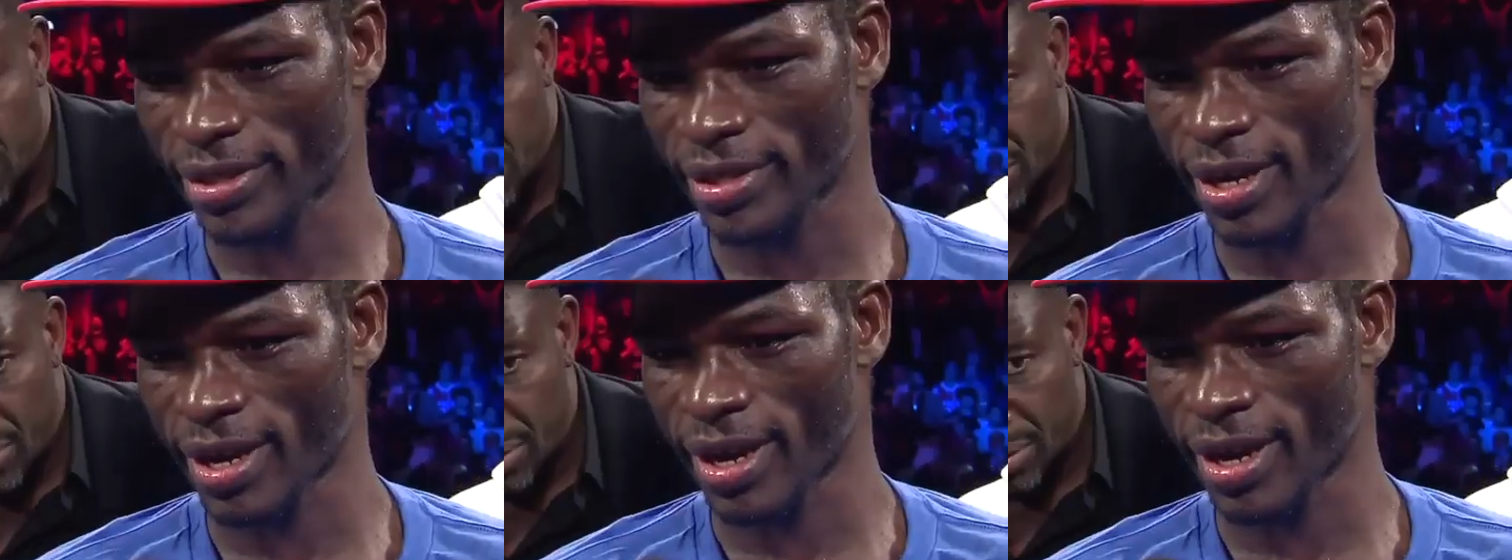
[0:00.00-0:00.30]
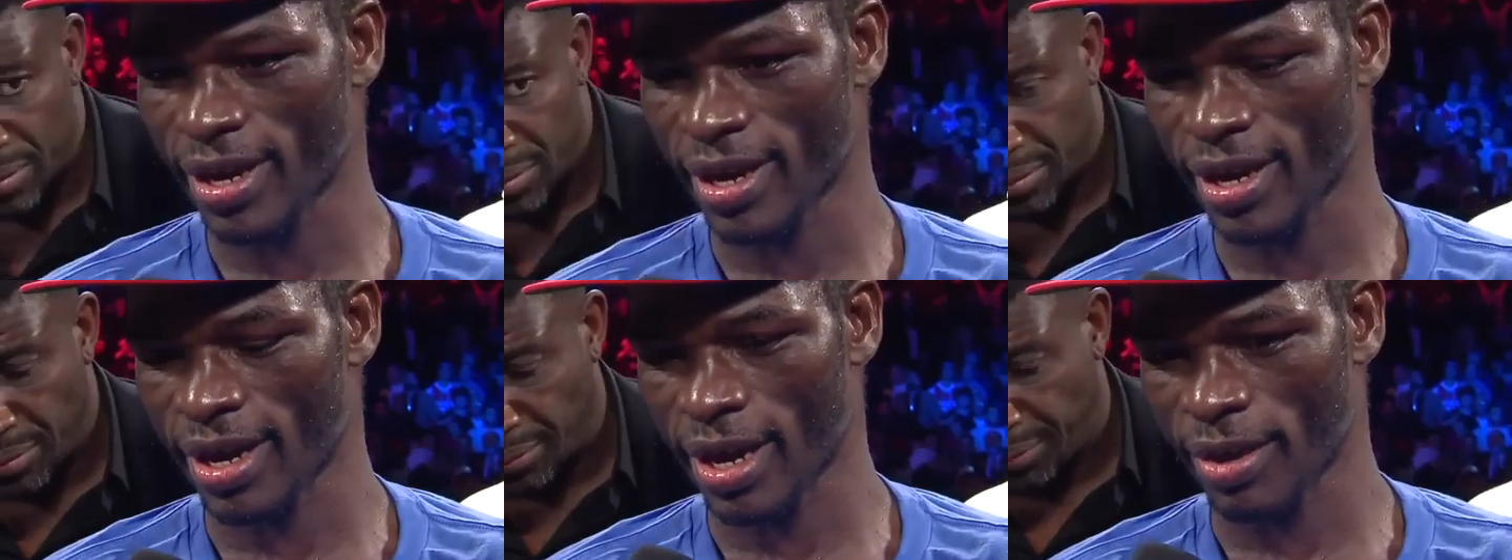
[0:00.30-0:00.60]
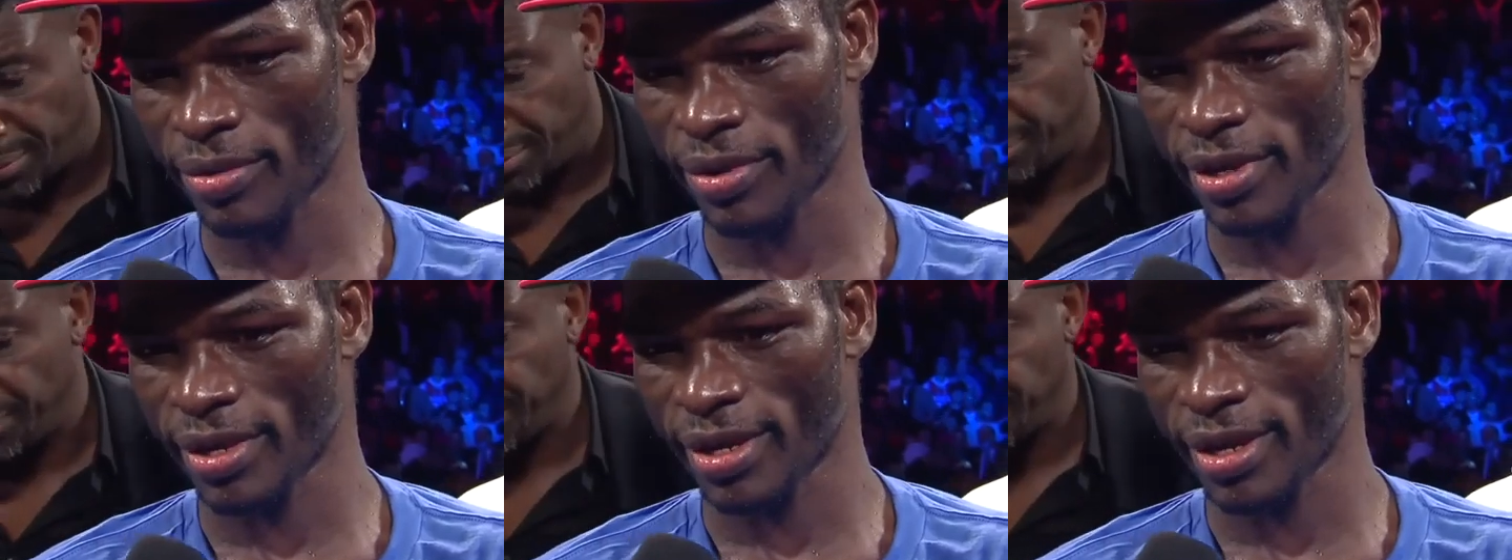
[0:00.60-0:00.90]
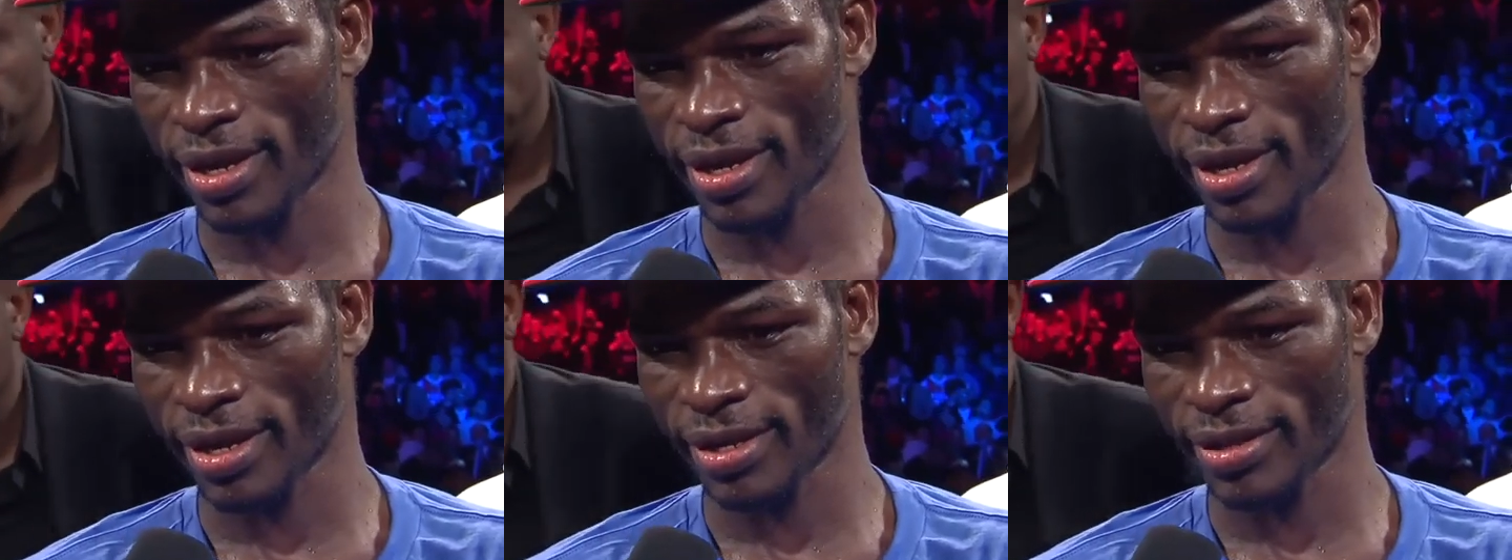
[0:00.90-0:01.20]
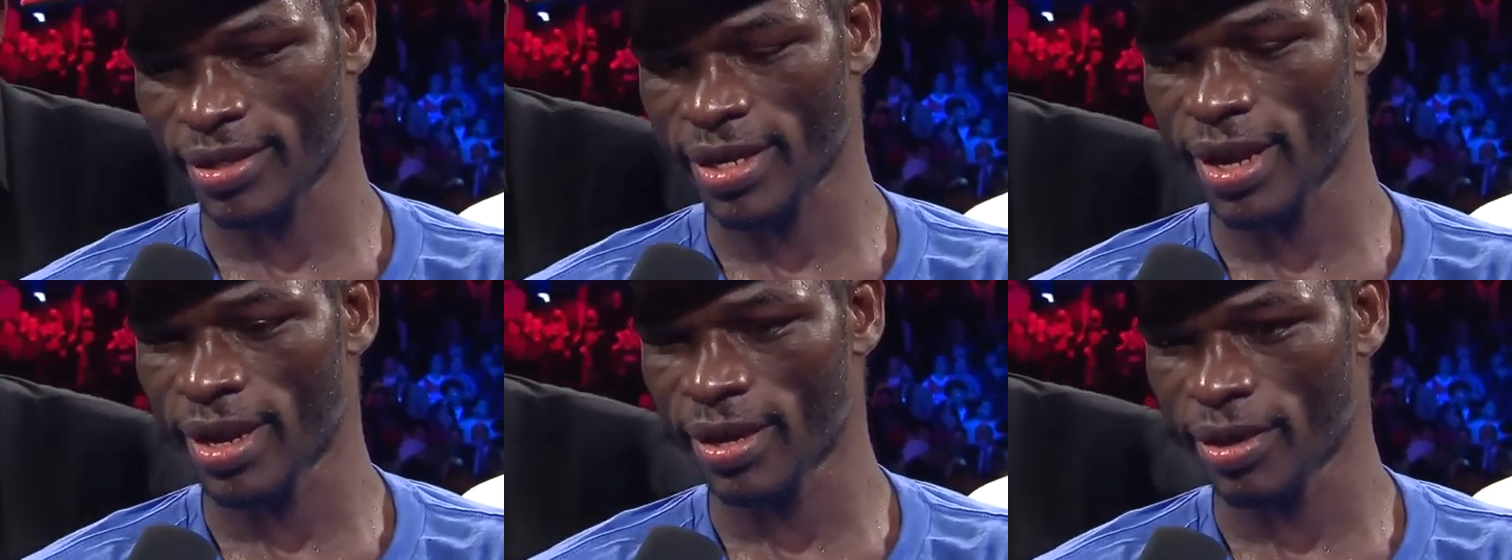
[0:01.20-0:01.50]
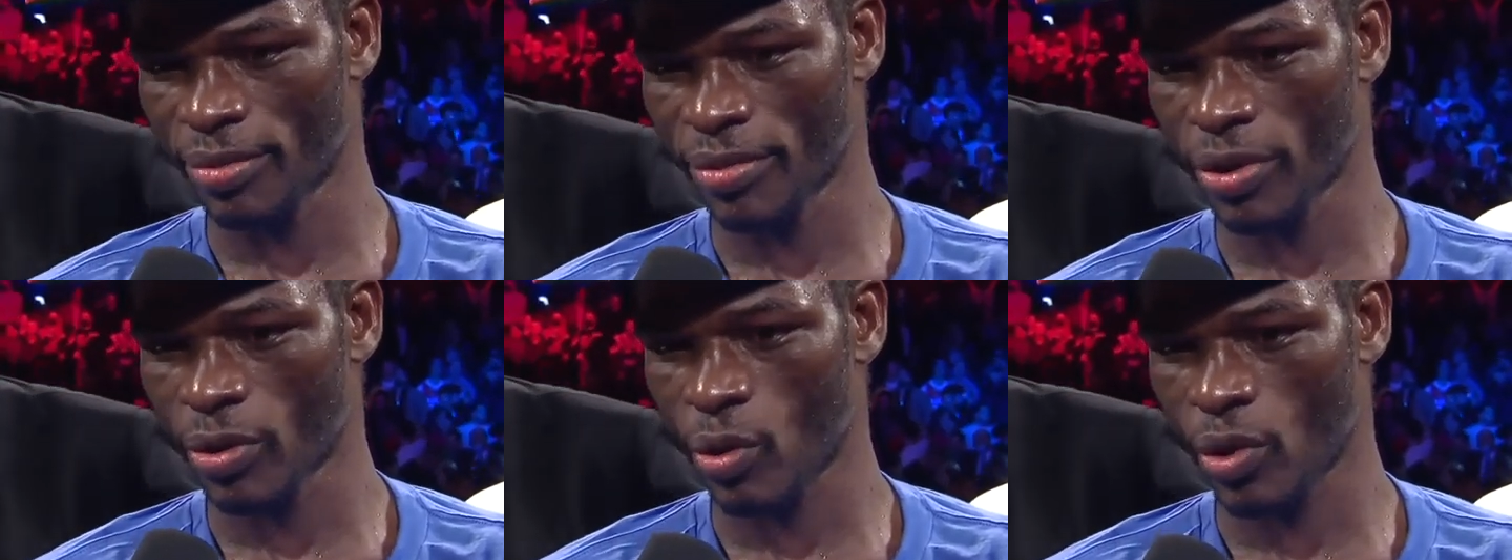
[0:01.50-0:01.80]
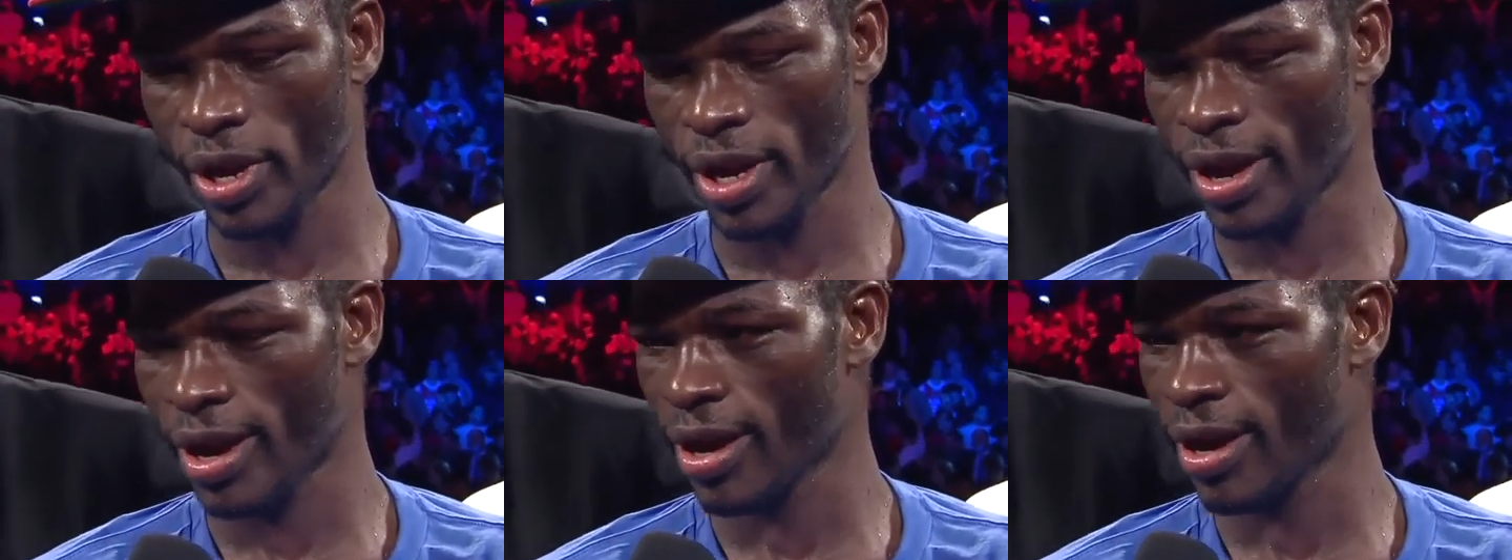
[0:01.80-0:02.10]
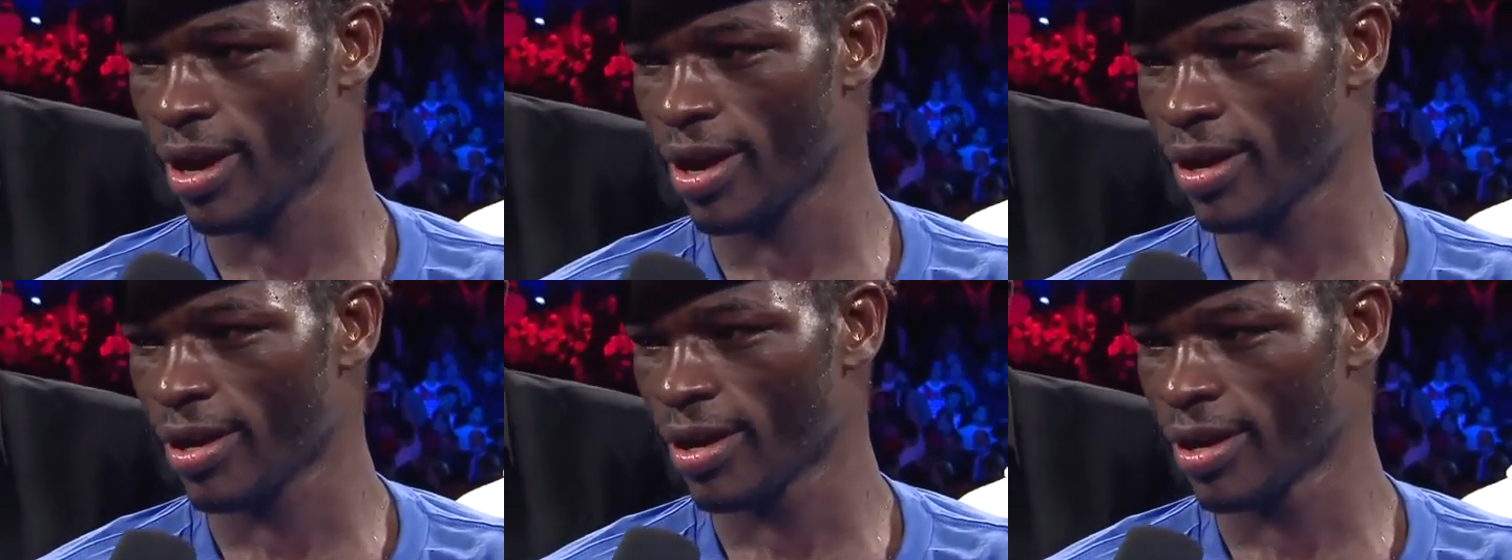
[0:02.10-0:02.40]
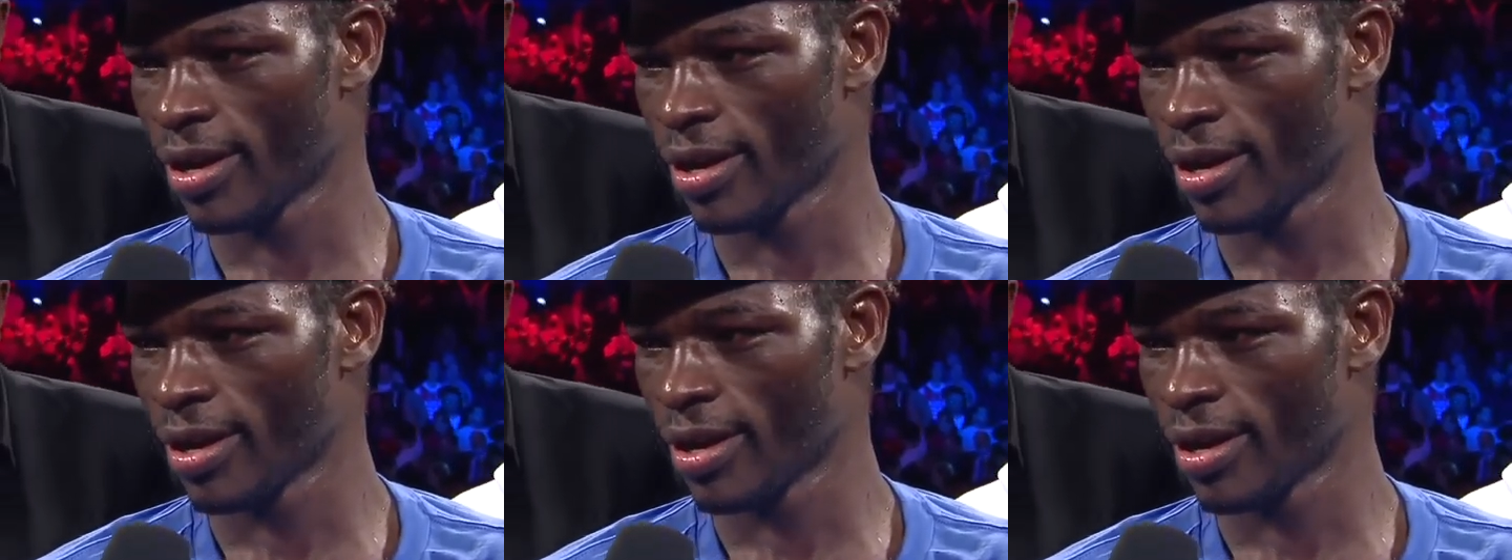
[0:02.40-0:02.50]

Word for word: it's, uh, mean, uh, it's a little bit quicker,